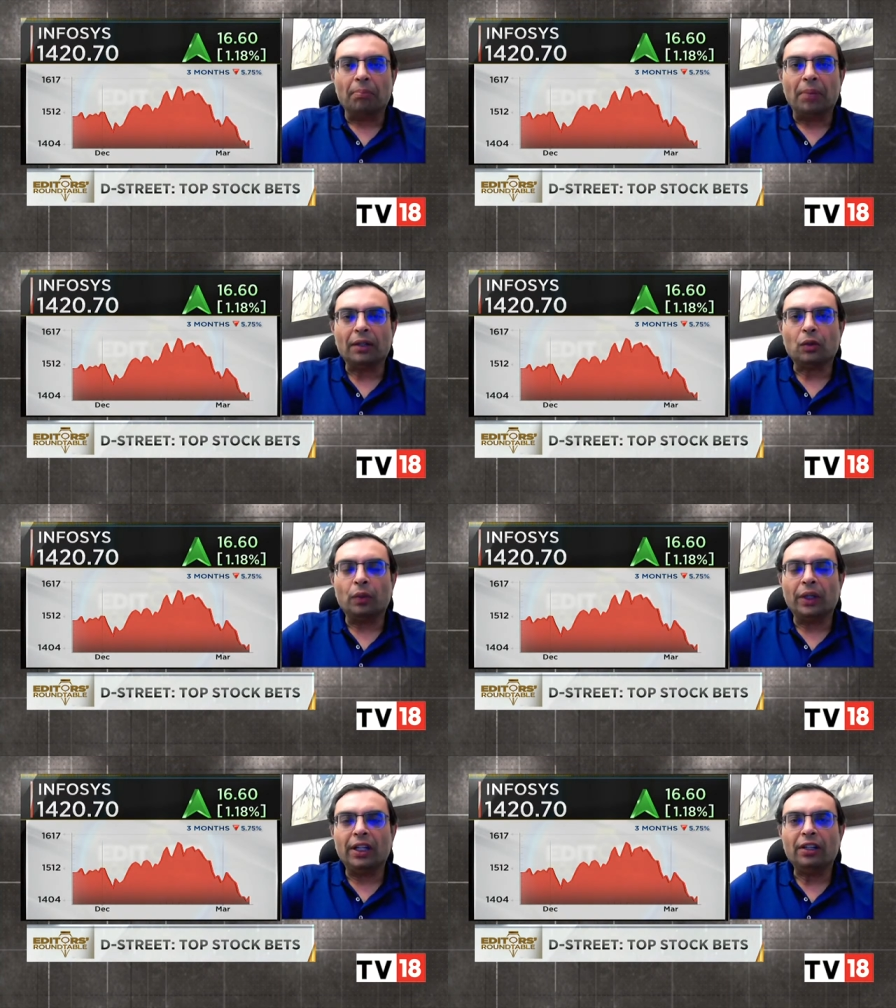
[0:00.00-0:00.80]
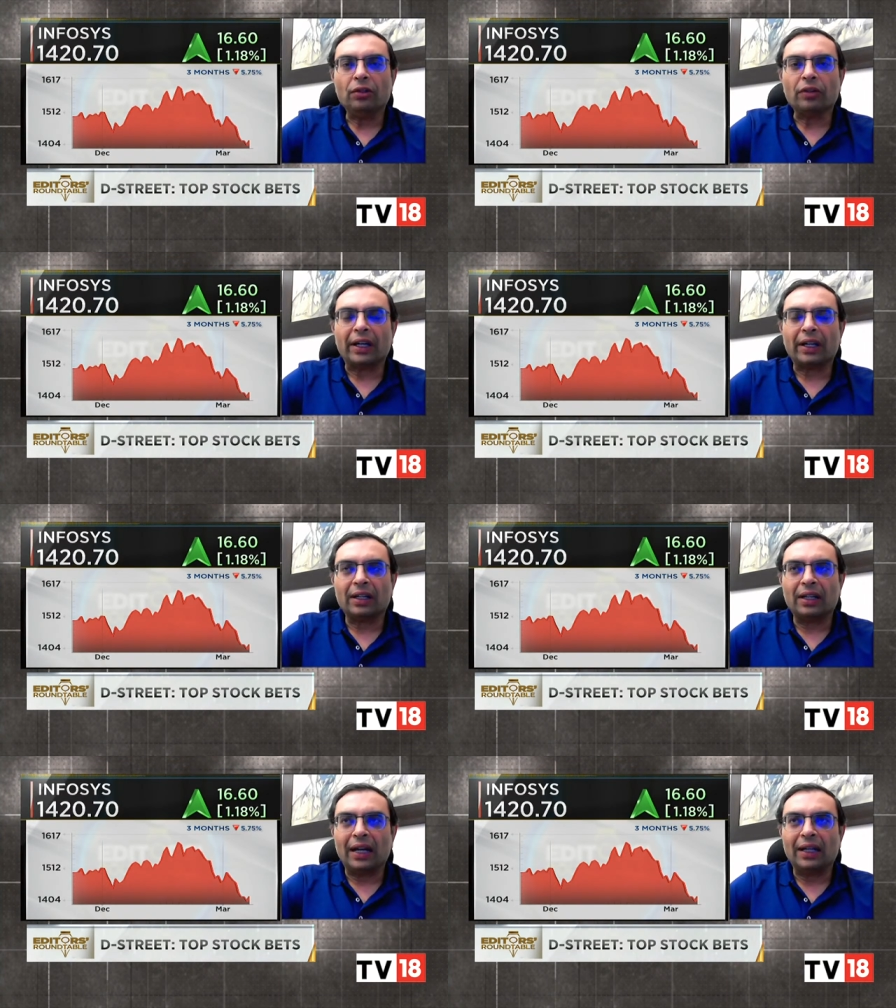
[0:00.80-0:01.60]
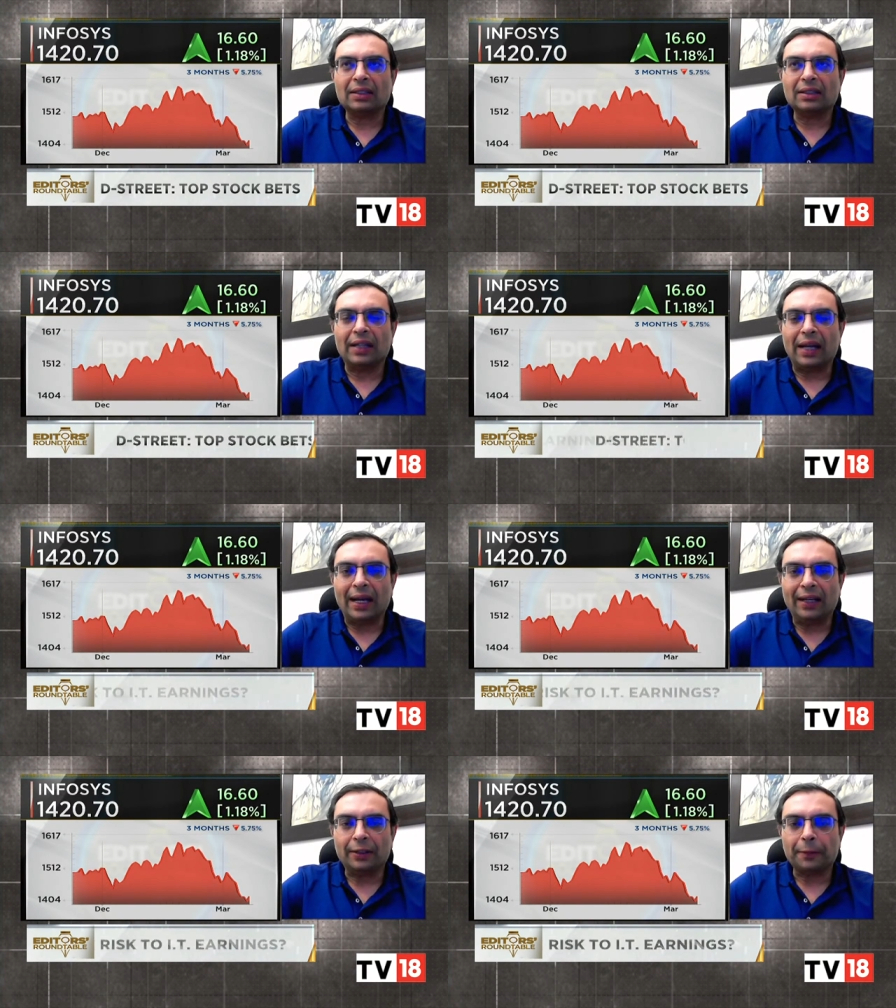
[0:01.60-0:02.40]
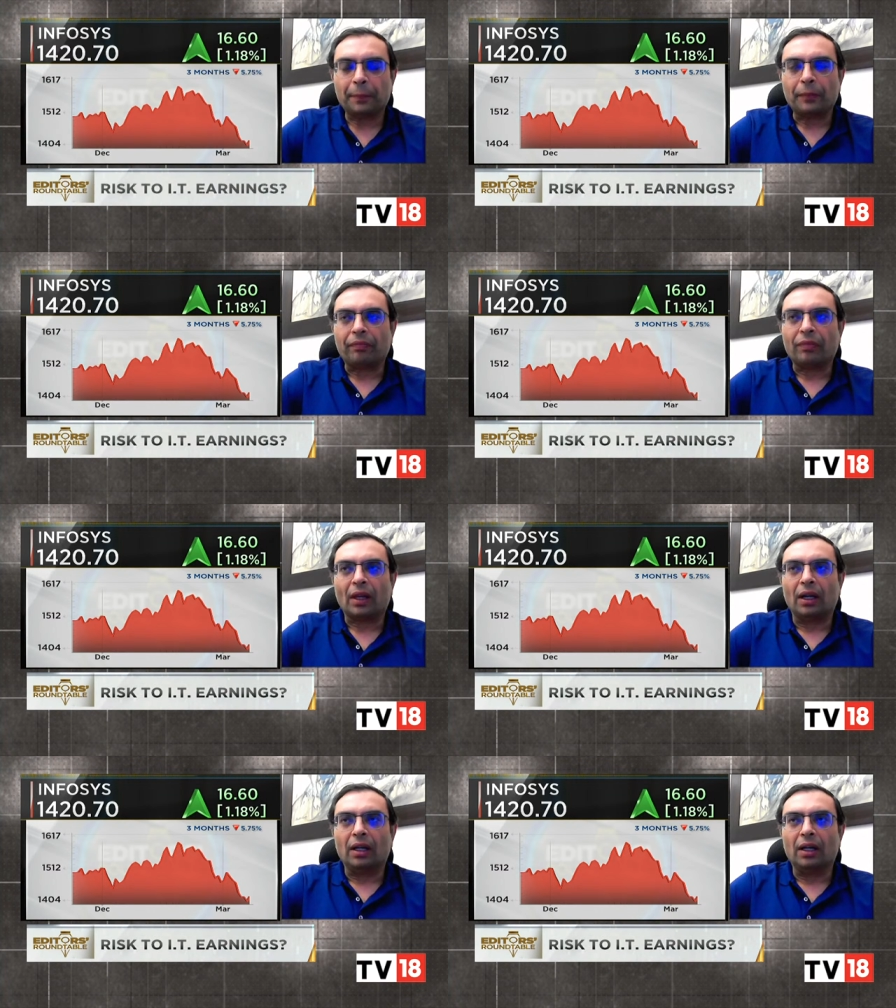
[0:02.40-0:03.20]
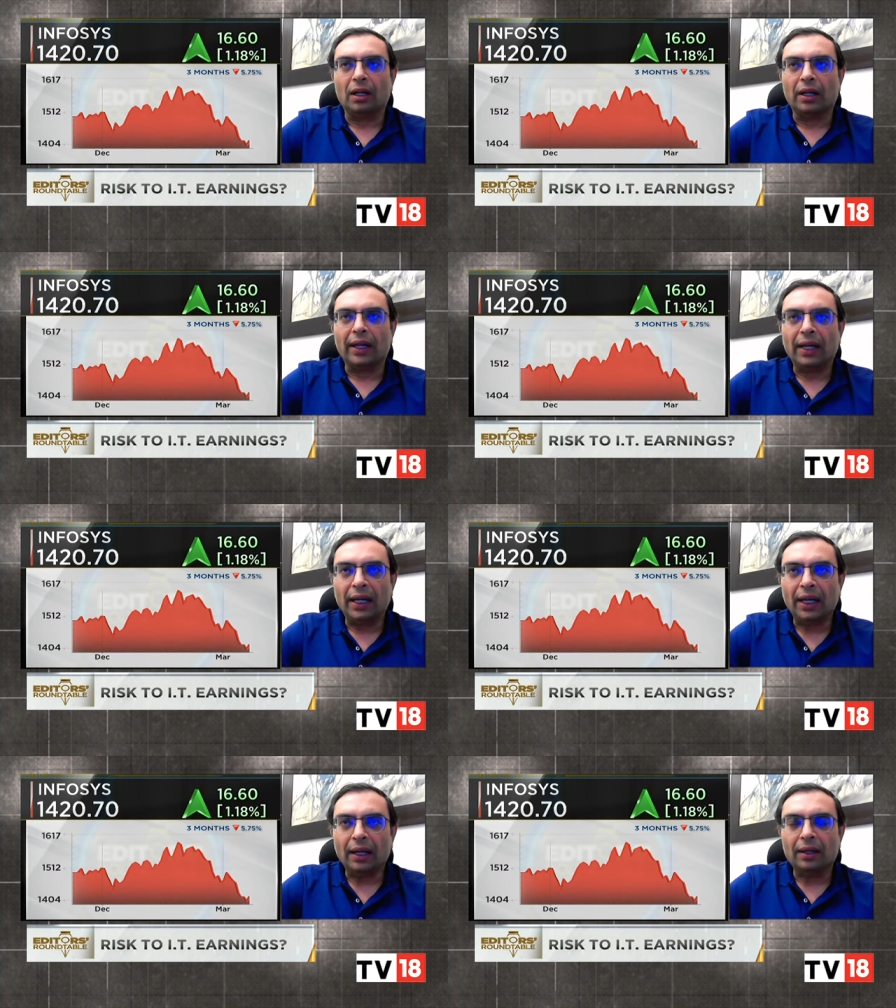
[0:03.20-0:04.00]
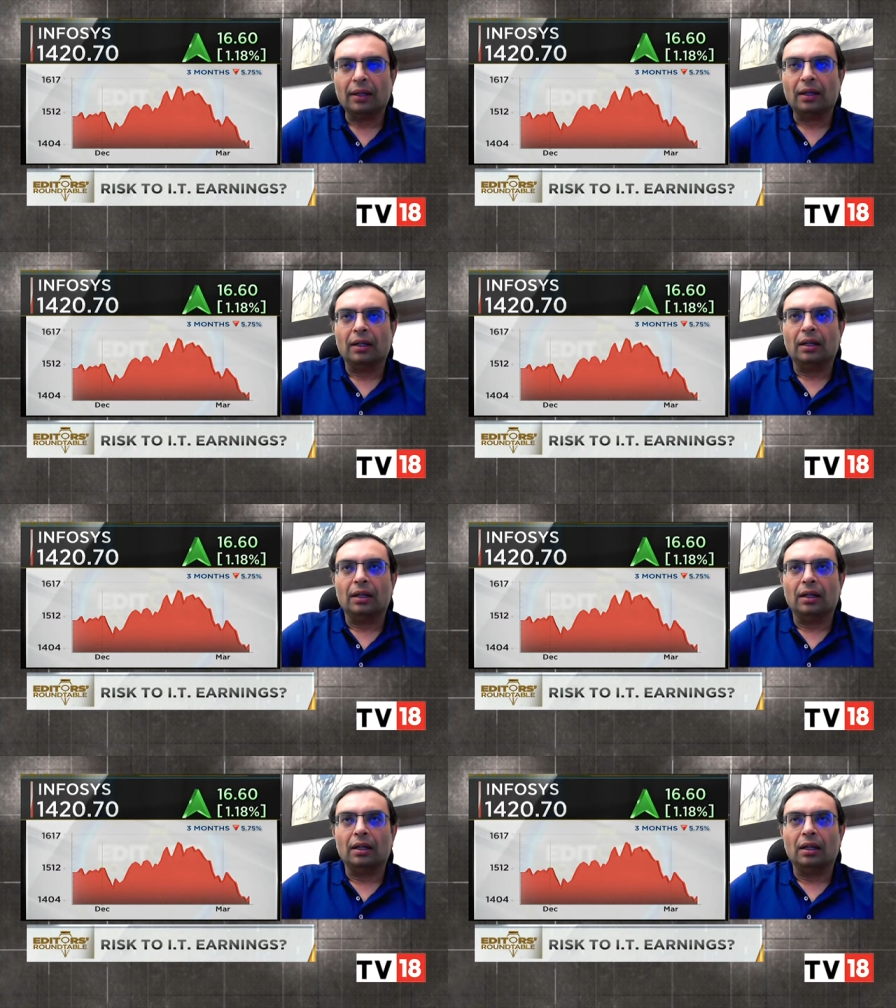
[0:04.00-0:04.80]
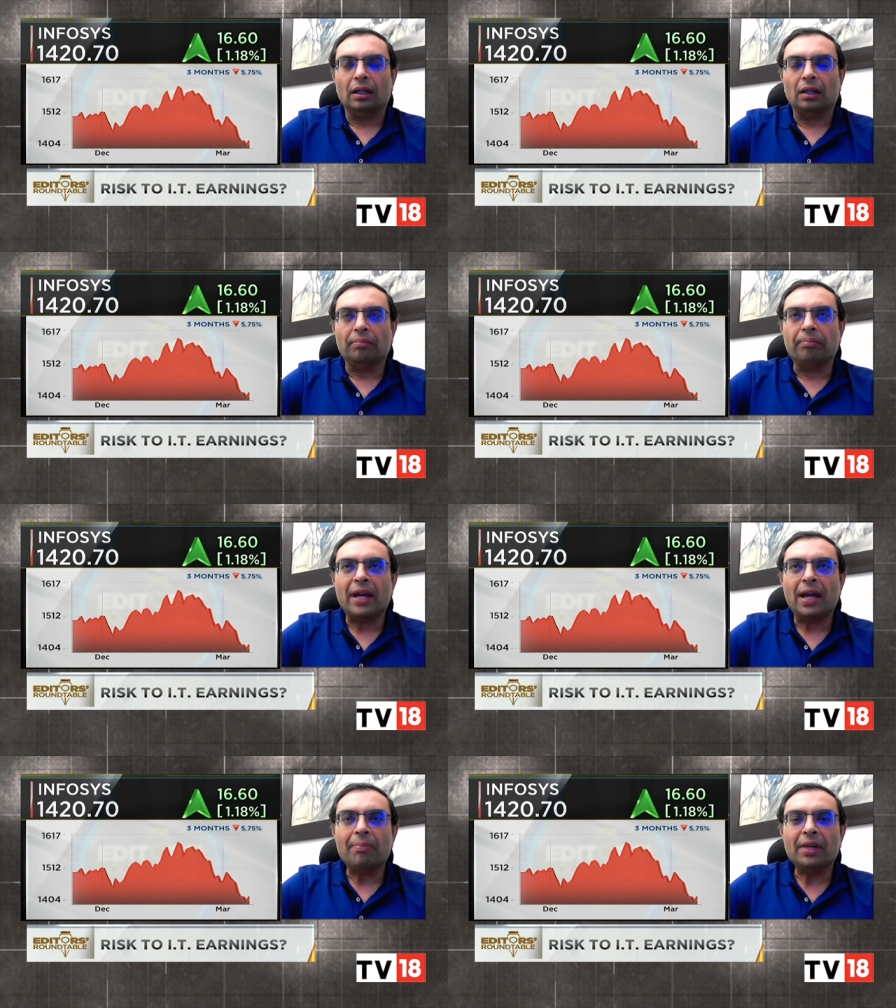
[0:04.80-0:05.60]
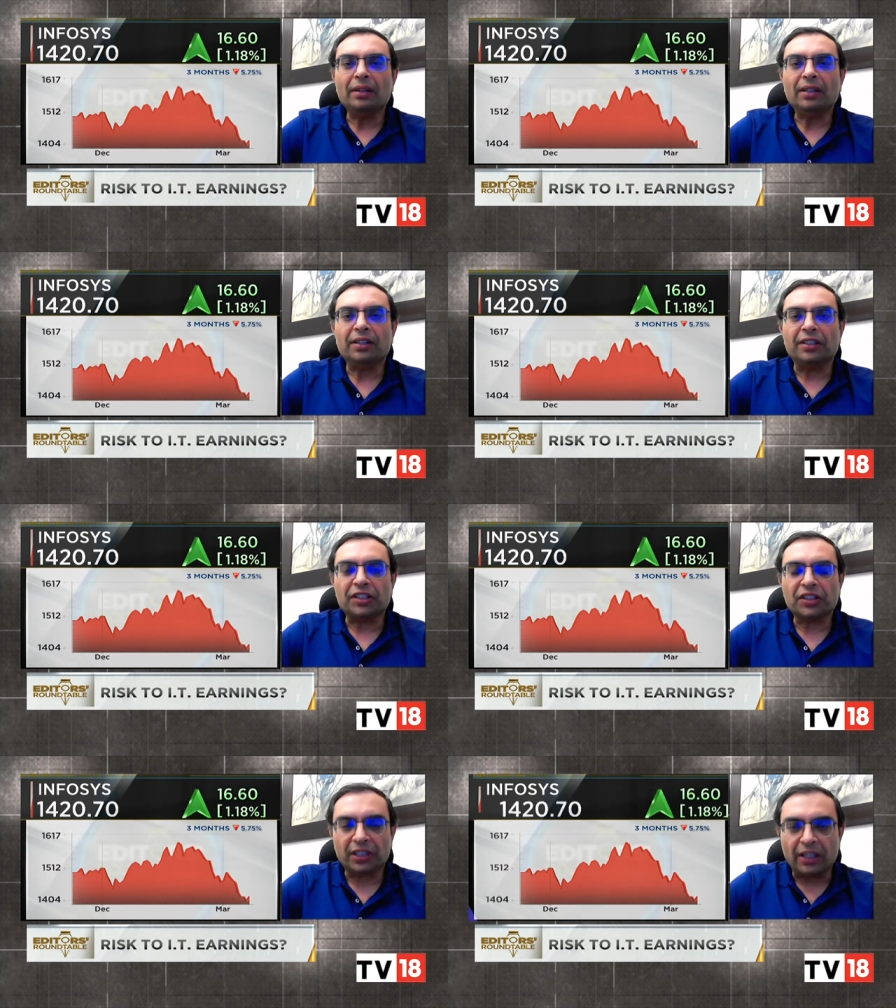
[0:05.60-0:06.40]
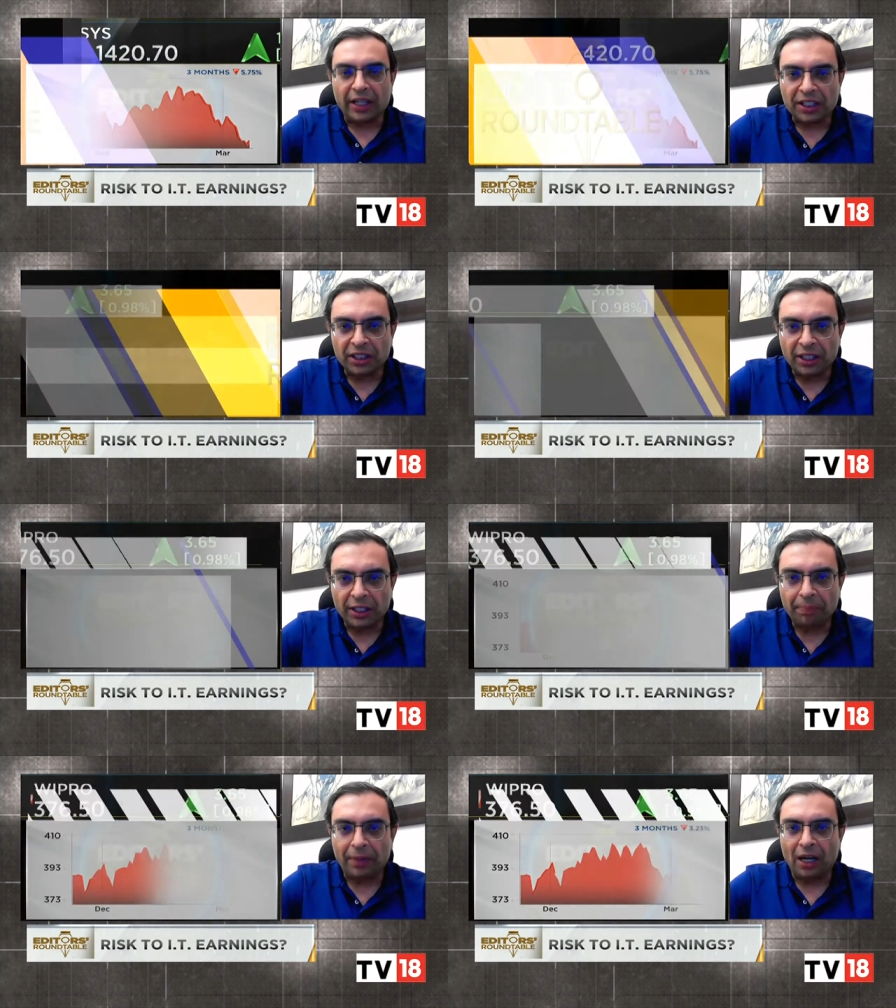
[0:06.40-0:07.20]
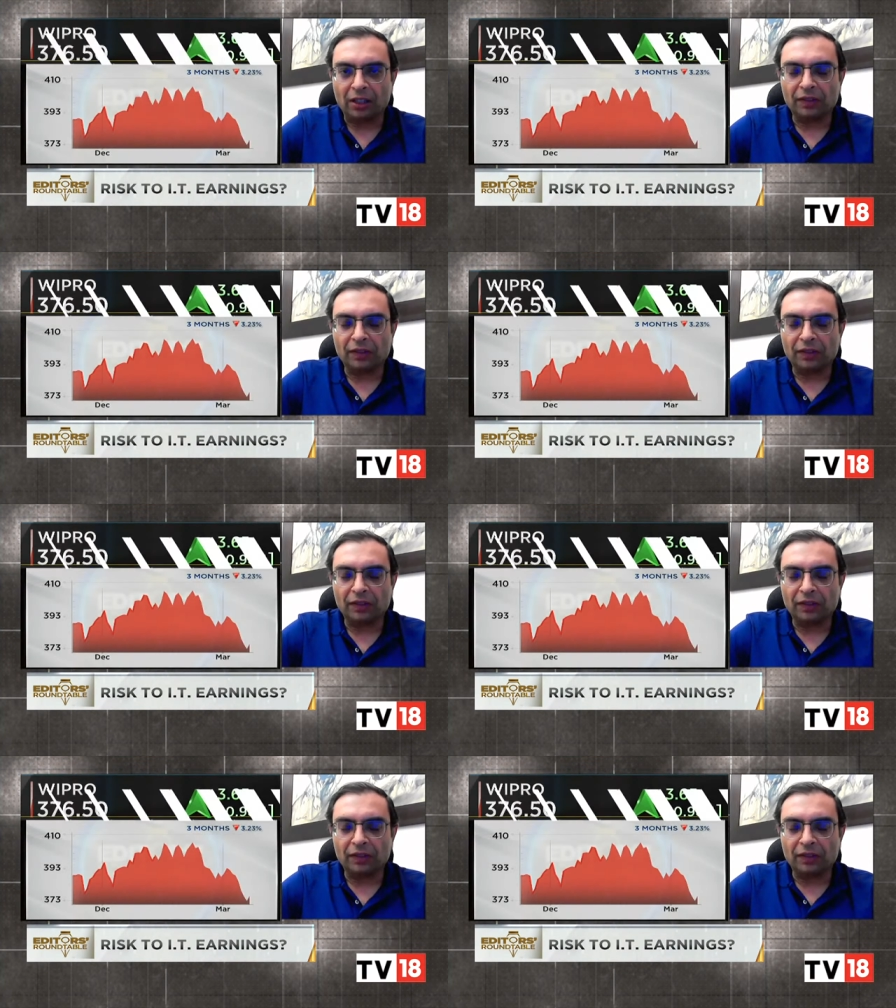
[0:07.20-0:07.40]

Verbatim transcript: But we need to recognize that uh, A, uh, maybe the discretionary part